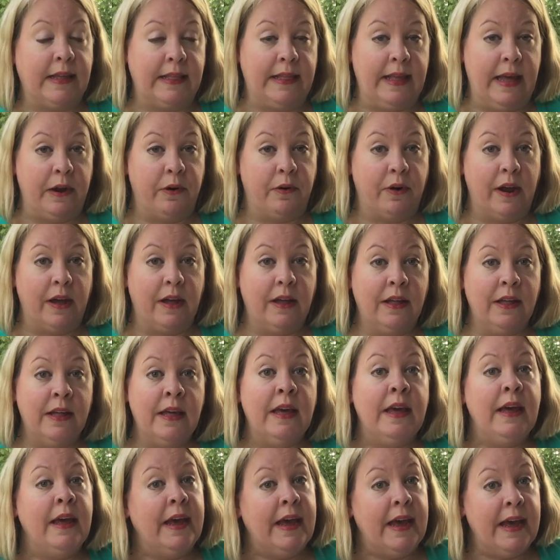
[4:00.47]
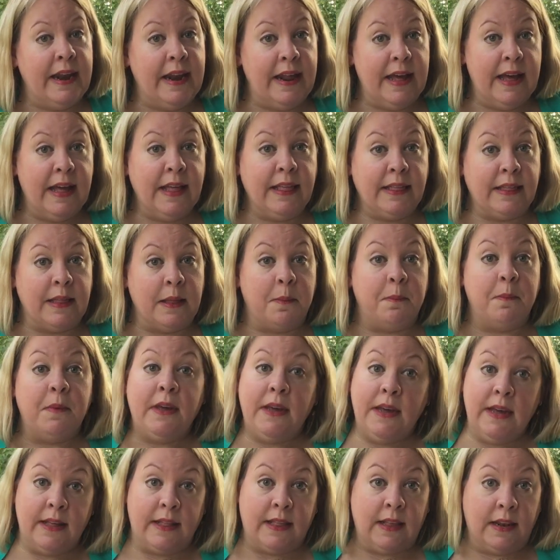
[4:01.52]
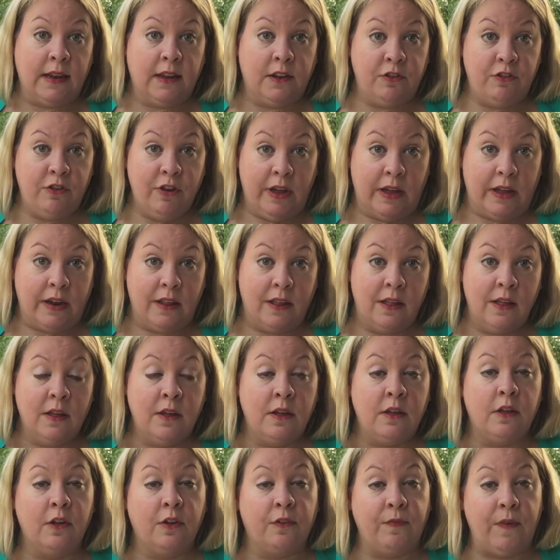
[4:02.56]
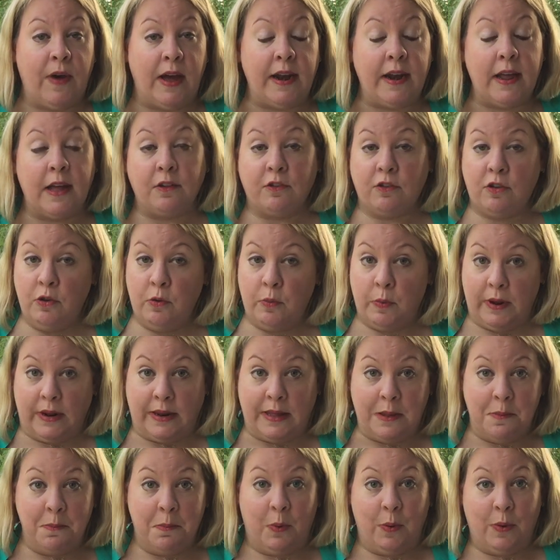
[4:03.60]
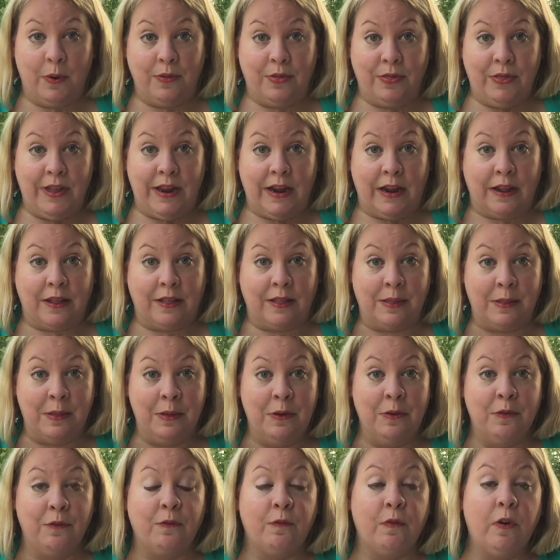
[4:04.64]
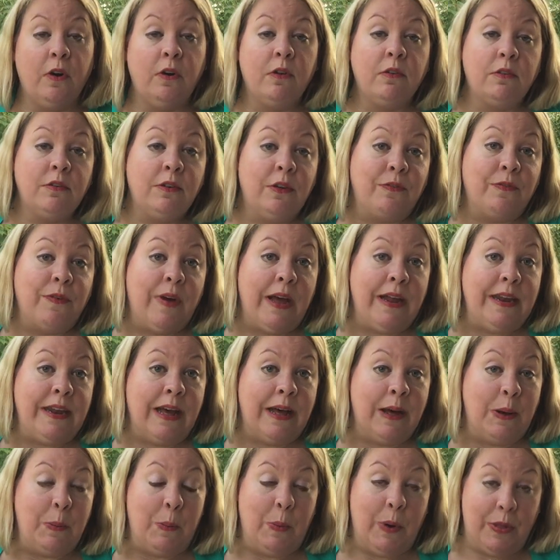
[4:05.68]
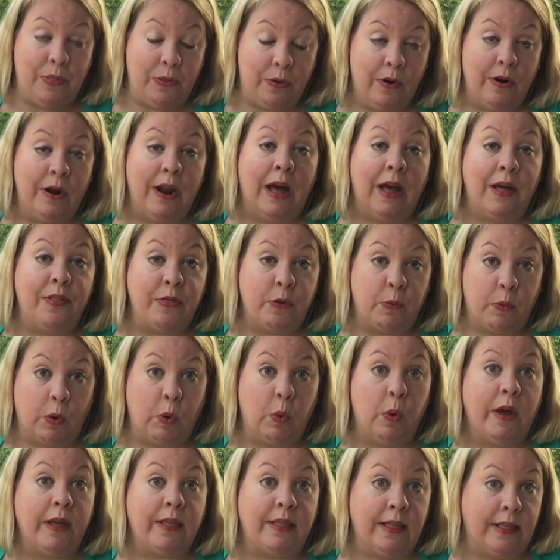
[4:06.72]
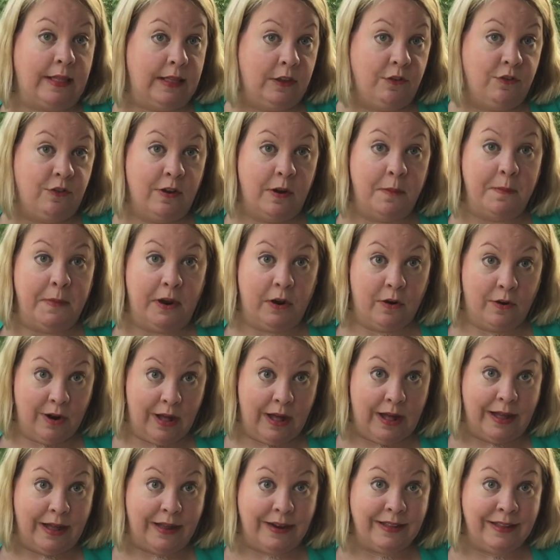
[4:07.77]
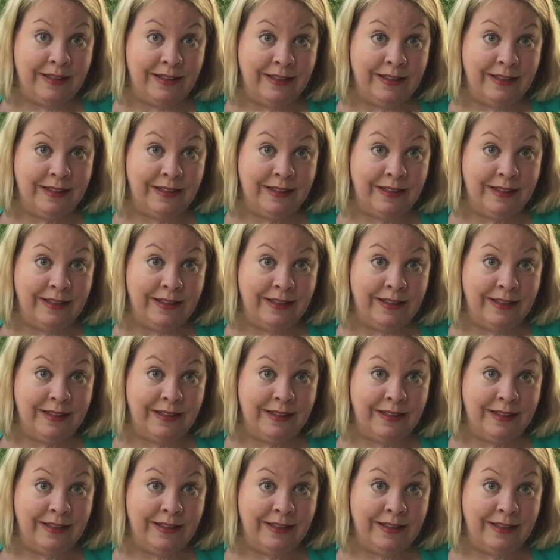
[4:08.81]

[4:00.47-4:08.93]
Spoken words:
etc., and ask them, is it legit? You'll find out 2 really important things. First, you'll find out whether or not the request is legitimate or not.